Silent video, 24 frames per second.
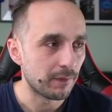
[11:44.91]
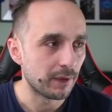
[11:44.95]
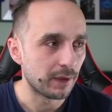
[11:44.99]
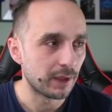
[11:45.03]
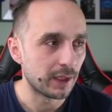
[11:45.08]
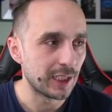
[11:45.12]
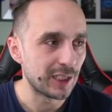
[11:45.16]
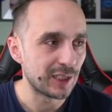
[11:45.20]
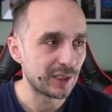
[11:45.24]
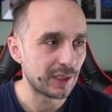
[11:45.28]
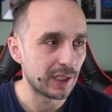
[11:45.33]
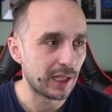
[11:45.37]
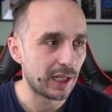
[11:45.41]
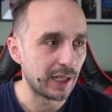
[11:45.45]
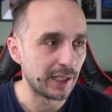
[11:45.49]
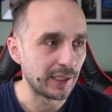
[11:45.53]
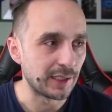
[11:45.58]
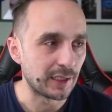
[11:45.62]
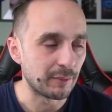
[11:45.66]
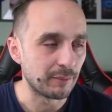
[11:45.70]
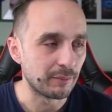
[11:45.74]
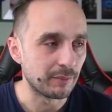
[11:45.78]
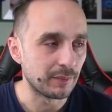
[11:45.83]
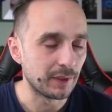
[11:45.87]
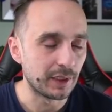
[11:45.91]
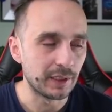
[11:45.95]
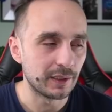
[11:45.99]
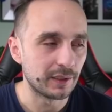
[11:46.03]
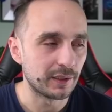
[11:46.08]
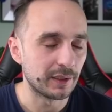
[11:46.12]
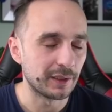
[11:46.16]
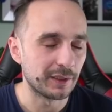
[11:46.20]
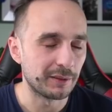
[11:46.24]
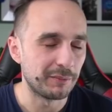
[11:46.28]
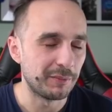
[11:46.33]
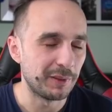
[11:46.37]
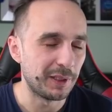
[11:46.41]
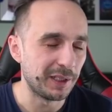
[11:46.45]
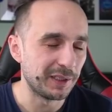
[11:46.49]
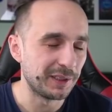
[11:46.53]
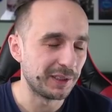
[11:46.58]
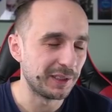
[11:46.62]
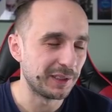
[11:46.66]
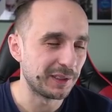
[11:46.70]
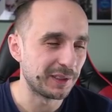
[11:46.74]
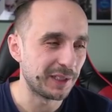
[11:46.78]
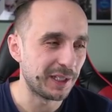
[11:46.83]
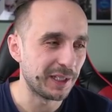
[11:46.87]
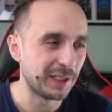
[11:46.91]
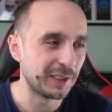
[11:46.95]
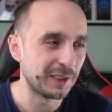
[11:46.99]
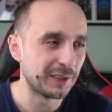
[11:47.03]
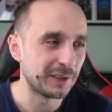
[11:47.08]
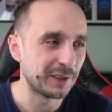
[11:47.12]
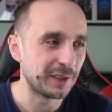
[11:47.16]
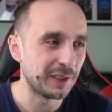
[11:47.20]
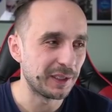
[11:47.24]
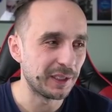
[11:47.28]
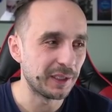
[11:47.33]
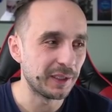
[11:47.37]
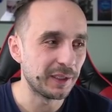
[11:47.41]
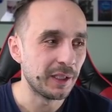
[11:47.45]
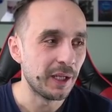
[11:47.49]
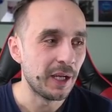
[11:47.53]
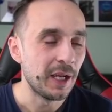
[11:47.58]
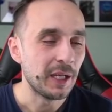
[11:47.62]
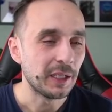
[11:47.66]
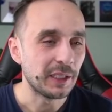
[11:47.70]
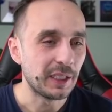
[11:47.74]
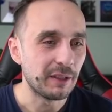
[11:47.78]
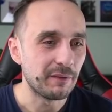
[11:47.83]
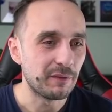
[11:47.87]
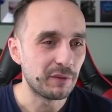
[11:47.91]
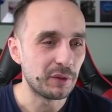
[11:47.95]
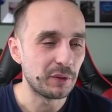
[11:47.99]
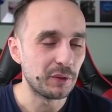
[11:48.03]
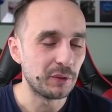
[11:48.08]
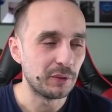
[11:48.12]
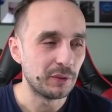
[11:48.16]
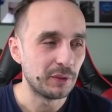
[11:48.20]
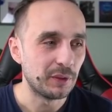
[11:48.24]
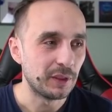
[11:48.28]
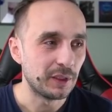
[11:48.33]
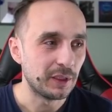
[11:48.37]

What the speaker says: this island here gives you